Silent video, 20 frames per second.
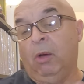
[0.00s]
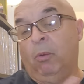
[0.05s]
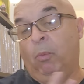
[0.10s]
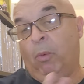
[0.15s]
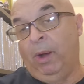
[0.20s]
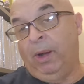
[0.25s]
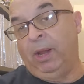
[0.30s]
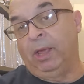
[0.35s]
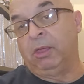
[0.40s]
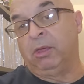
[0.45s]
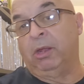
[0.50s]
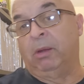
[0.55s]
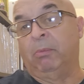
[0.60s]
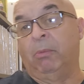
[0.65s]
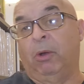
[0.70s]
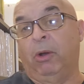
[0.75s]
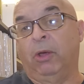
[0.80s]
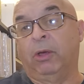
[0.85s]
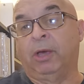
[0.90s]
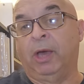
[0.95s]
One has got a
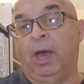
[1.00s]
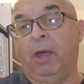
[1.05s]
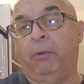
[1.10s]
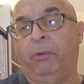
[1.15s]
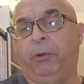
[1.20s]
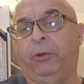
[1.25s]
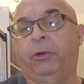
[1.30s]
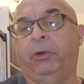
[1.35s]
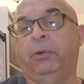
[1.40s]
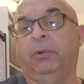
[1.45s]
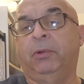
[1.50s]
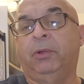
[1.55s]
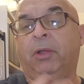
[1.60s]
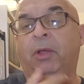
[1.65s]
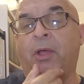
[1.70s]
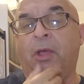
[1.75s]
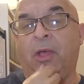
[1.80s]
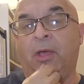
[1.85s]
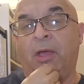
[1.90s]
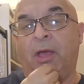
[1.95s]
mono cartridge,
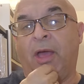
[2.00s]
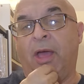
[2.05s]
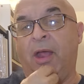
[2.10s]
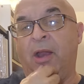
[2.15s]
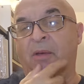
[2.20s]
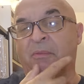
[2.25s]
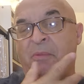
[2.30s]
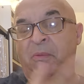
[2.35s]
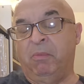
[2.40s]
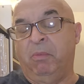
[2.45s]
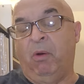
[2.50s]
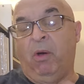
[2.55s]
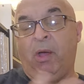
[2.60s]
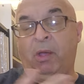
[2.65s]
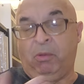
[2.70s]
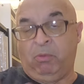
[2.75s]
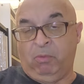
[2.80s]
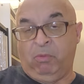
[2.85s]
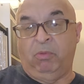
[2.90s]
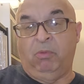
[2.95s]
and I've been
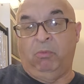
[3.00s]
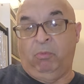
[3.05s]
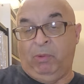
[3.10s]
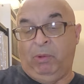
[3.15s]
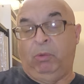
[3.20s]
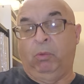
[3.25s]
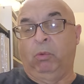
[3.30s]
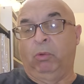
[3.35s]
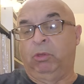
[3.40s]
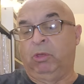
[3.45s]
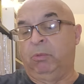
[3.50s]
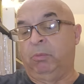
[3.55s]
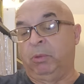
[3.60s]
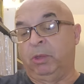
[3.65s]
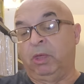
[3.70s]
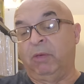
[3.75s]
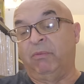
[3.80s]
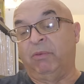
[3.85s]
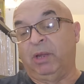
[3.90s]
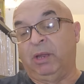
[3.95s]
buying records
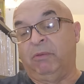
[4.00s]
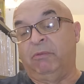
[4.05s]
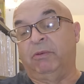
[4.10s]
specifically